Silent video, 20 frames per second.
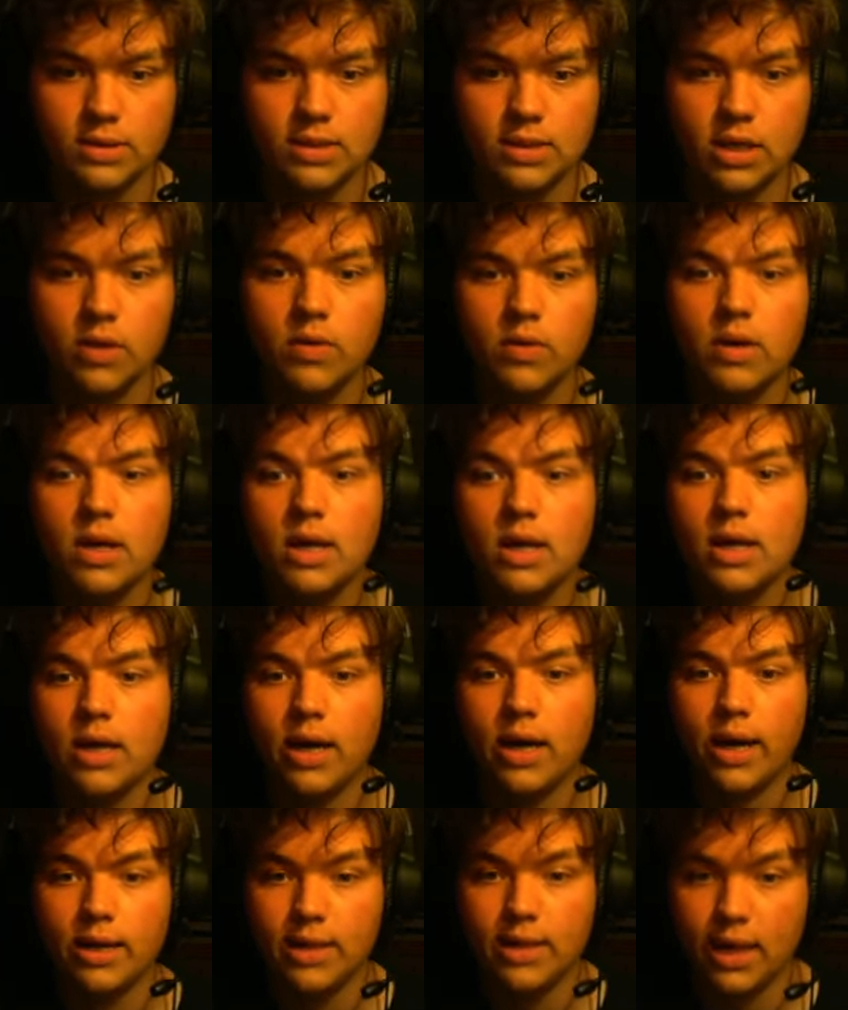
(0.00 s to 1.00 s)
So
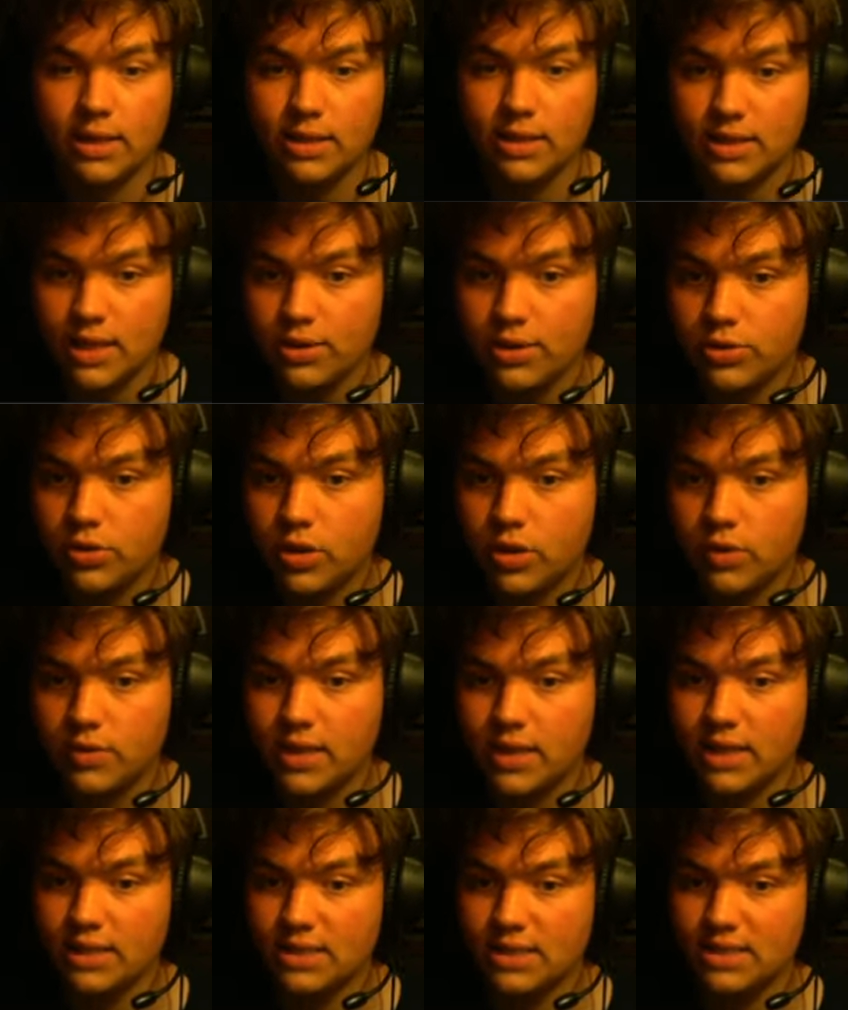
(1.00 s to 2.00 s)
I decided to go
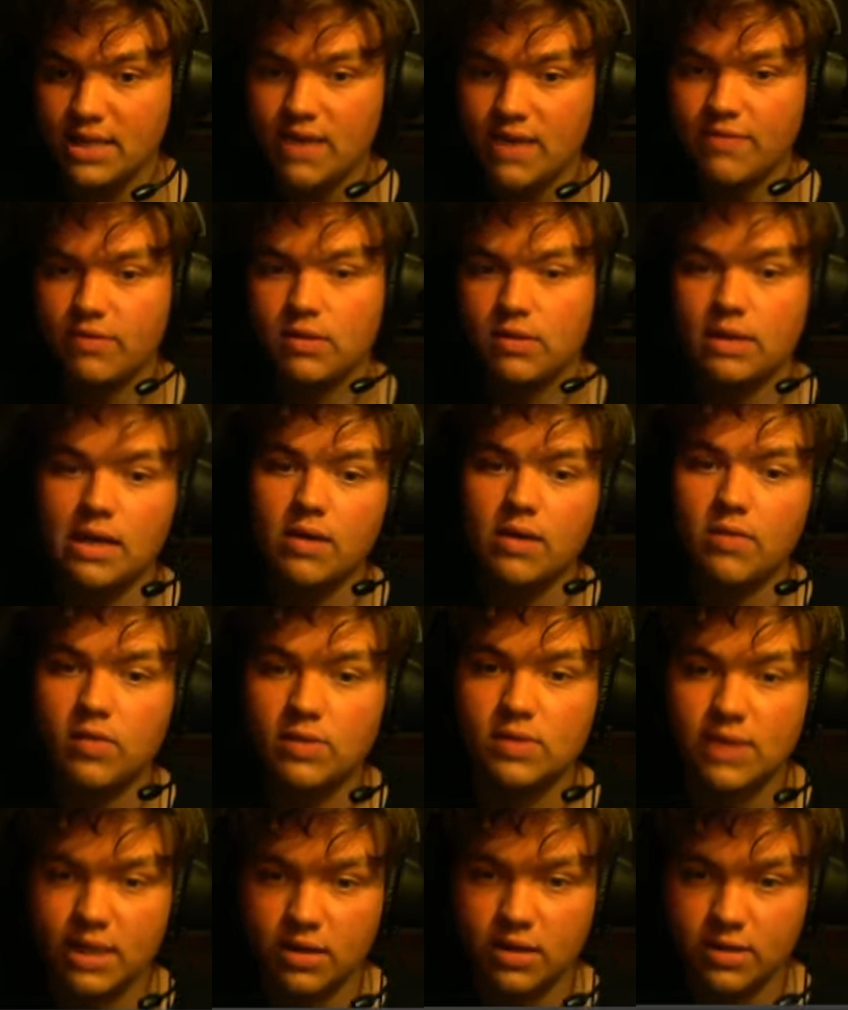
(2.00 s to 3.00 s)
knight d7. Now, if
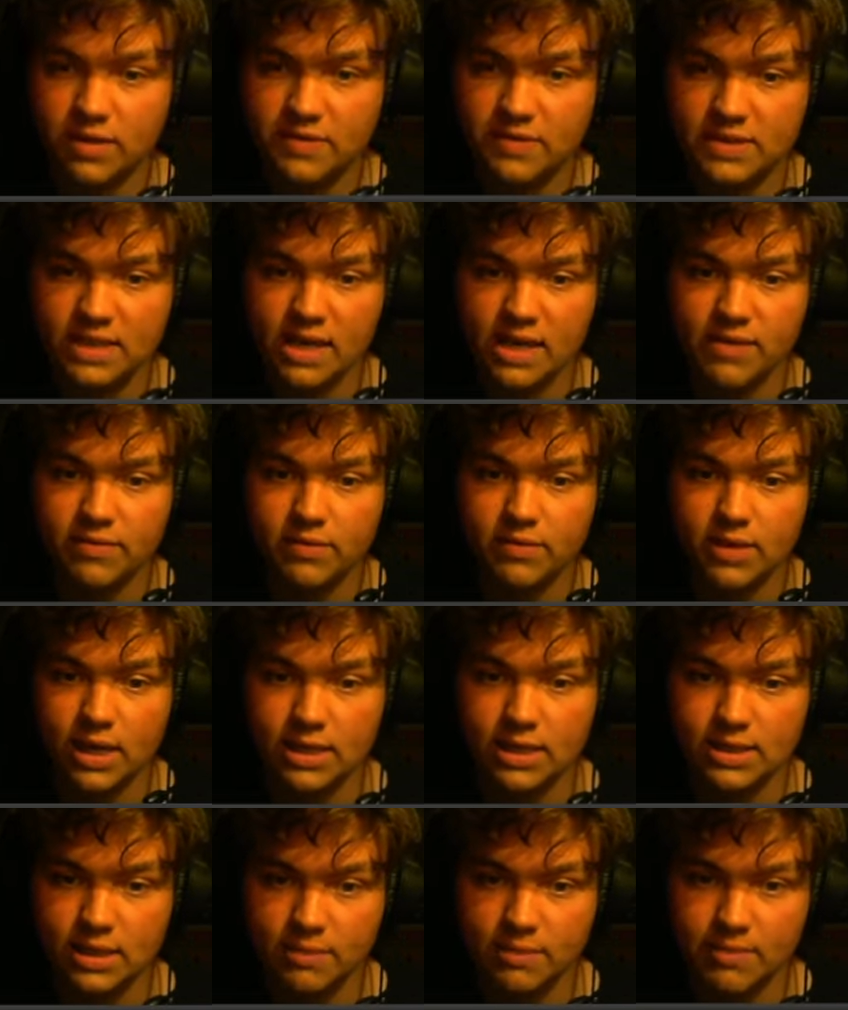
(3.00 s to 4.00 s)
you take on f7,
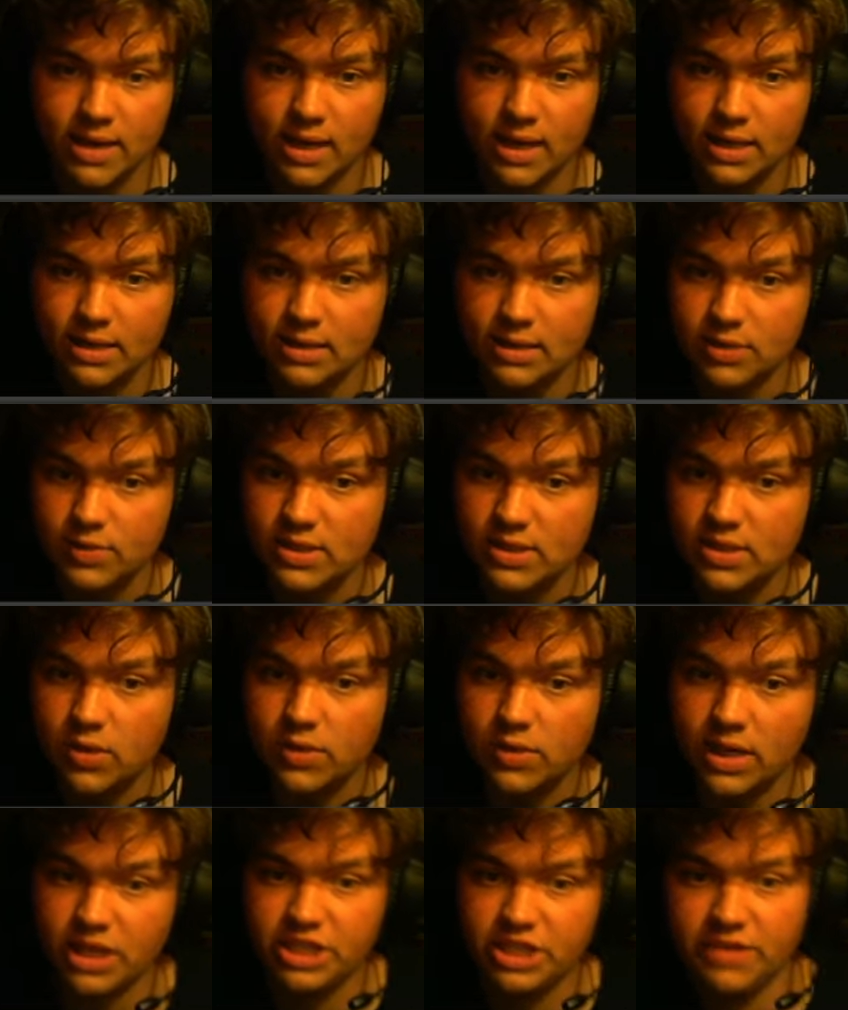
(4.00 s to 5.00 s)
I take back. There is
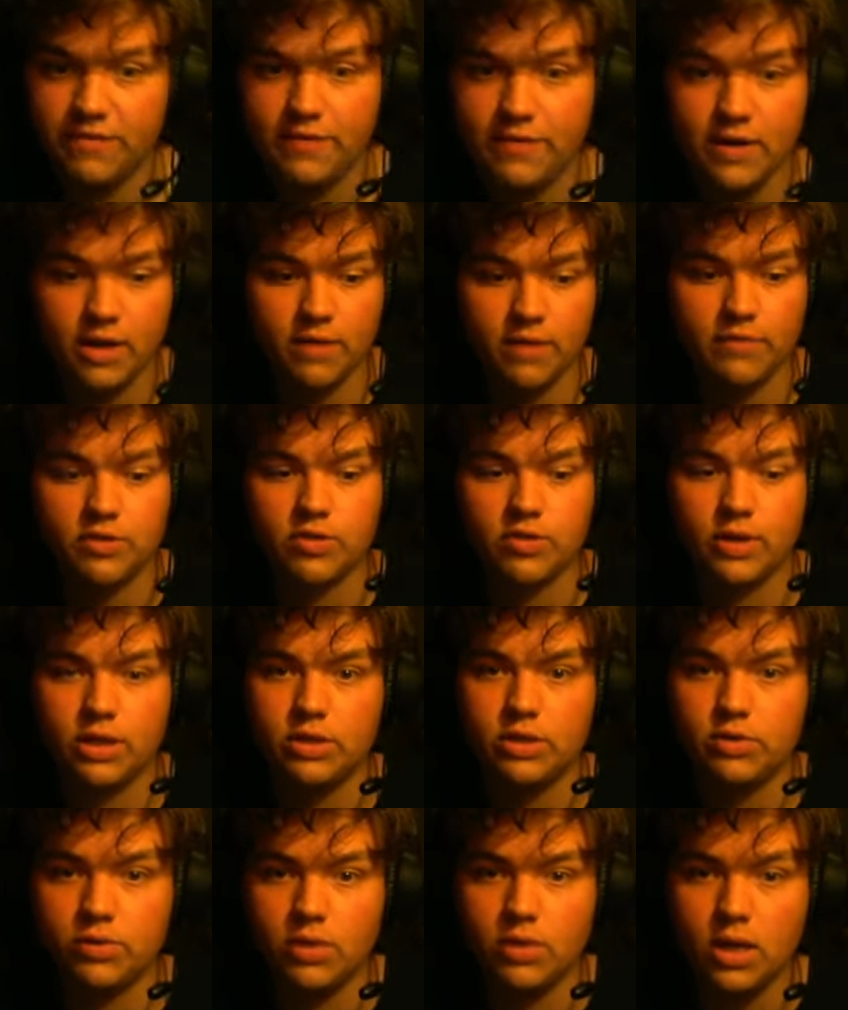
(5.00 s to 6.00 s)
no knight g5
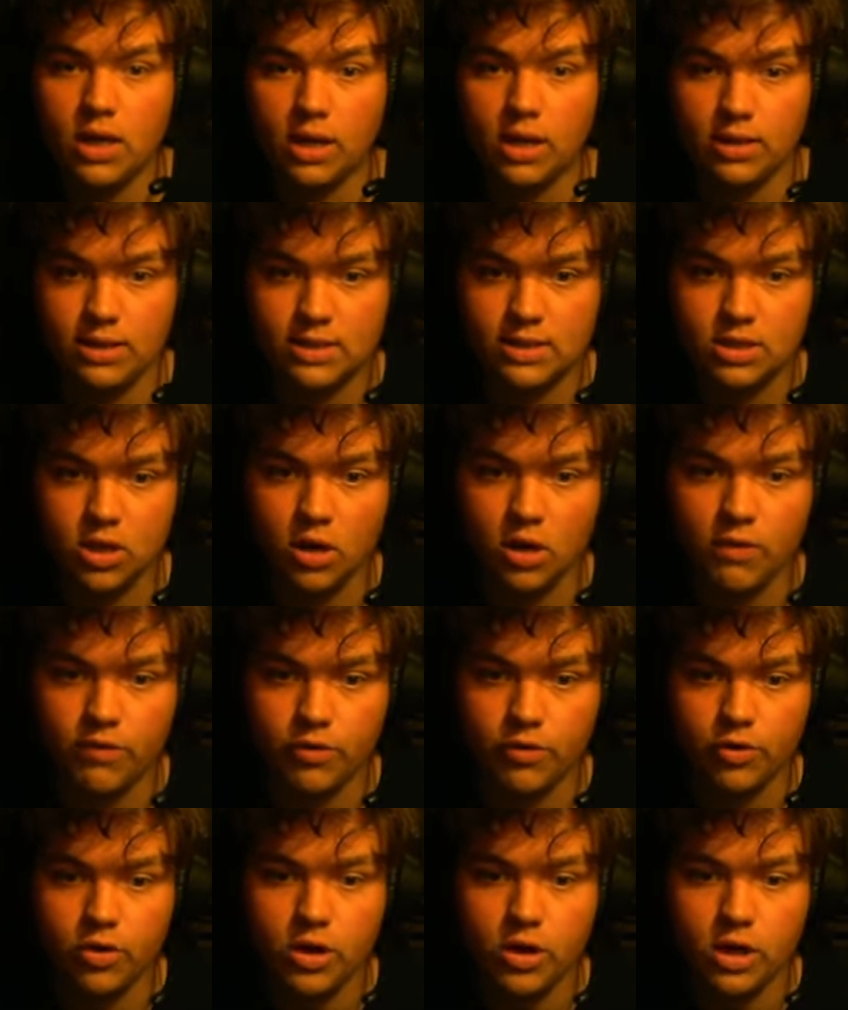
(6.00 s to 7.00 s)
trying to
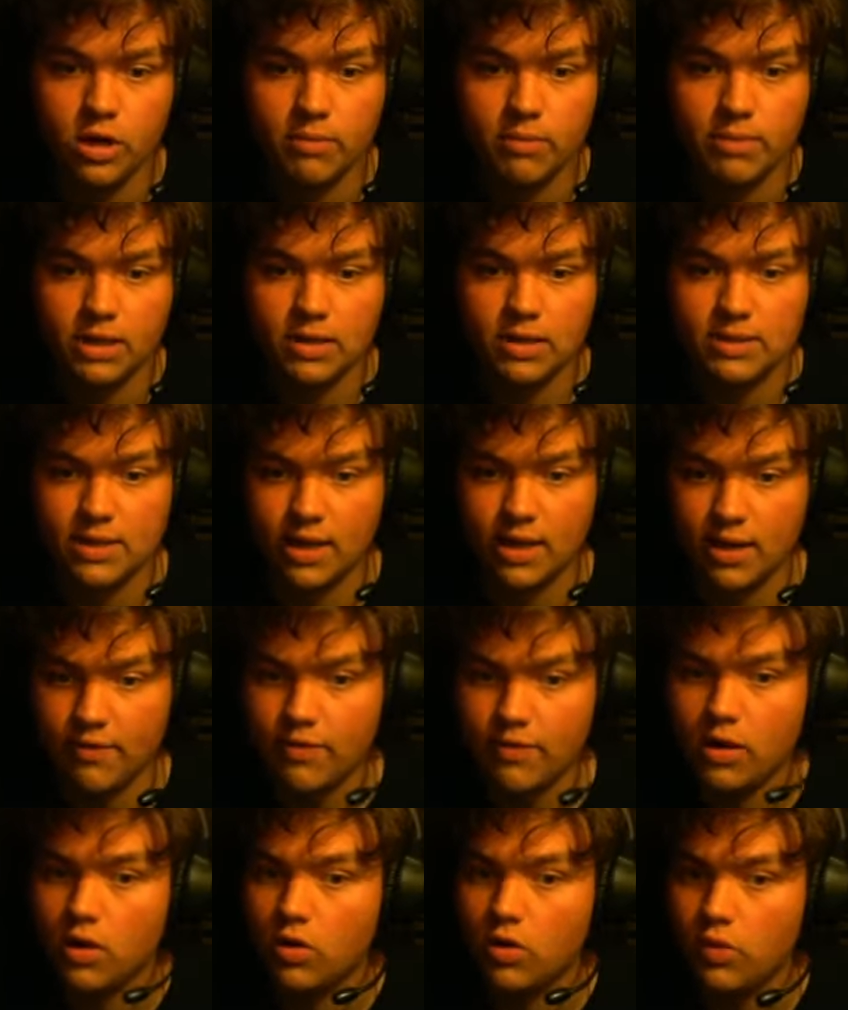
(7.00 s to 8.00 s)
discover because I
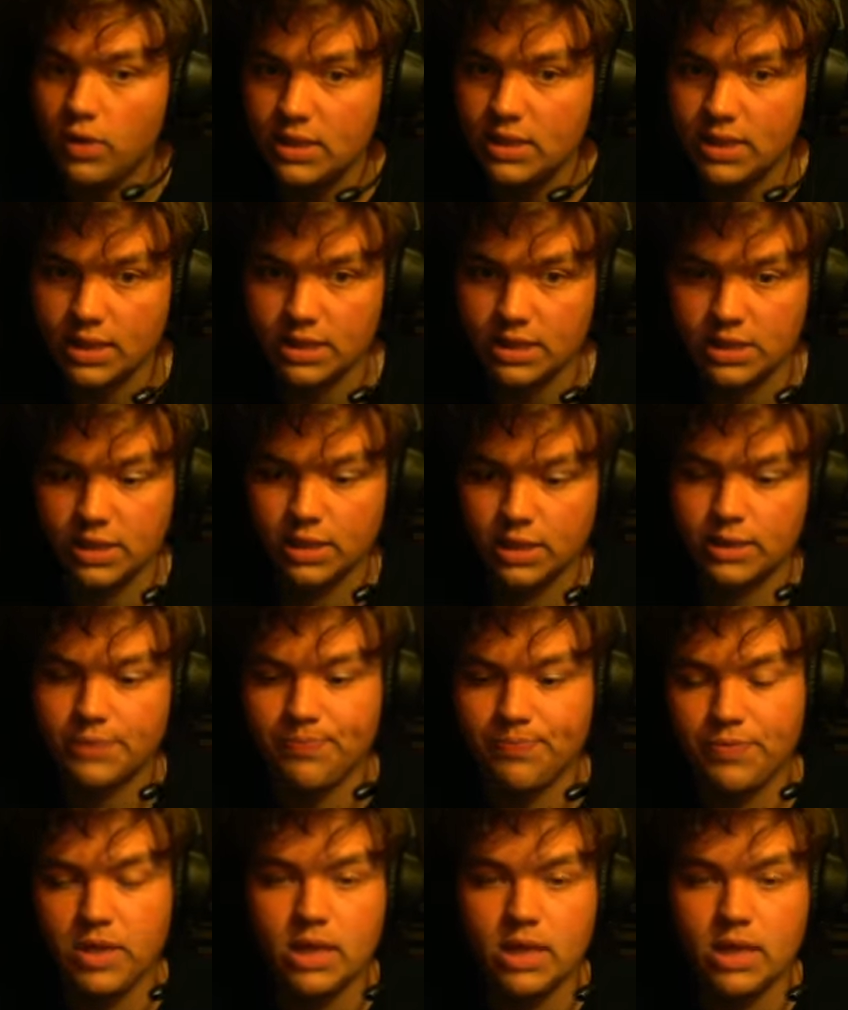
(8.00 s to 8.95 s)
have queen takes knight.